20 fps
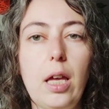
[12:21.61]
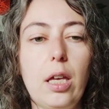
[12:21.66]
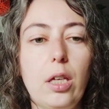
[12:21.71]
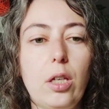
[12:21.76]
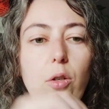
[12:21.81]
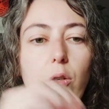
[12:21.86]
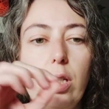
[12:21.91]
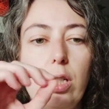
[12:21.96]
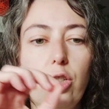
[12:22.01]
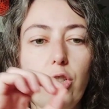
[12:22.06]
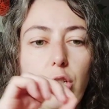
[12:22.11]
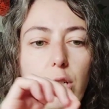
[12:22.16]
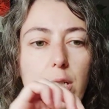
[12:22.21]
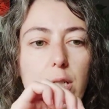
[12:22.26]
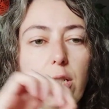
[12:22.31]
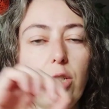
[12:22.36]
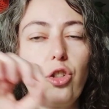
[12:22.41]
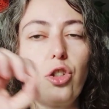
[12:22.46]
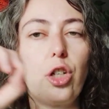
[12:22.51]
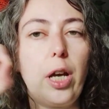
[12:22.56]
you can
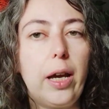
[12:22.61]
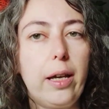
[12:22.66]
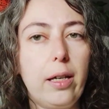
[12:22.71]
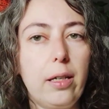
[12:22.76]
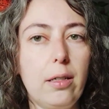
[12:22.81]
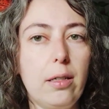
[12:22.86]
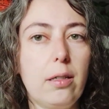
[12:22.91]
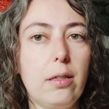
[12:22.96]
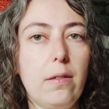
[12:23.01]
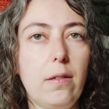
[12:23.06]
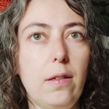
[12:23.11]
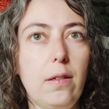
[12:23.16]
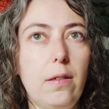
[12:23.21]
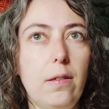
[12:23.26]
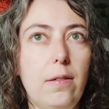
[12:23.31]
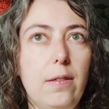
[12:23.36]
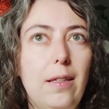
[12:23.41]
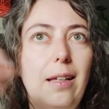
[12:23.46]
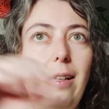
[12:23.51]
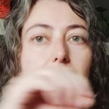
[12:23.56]
just chain
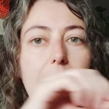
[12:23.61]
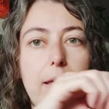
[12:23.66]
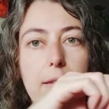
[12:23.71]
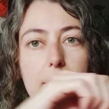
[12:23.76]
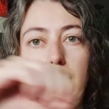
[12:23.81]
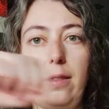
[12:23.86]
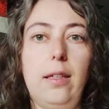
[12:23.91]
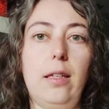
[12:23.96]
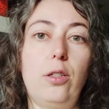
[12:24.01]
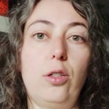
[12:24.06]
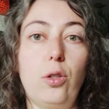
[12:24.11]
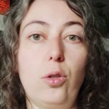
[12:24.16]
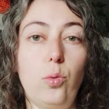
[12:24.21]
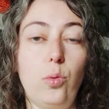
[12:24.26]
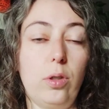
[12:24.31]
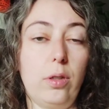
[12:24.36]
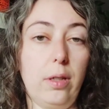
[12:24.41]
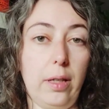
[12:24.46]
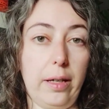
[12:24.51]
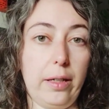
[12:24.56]
the length that you
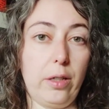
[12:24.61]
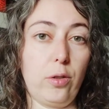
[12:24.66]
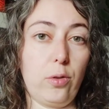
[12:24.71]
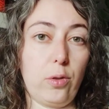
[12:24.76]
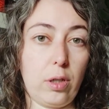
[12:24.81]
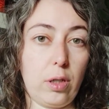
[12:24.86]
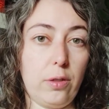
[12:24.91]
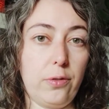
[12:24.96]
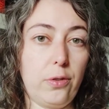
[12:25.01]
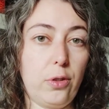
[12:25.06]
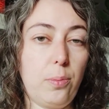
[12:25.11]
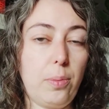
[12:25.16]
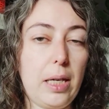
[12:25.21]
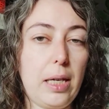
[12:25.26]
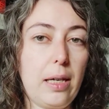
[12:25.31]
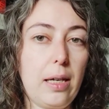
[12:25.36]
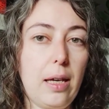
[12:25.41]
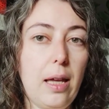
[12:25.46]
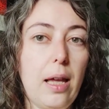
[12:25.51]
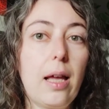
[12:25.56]
would like your scarf to
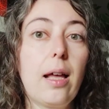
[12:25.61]
be,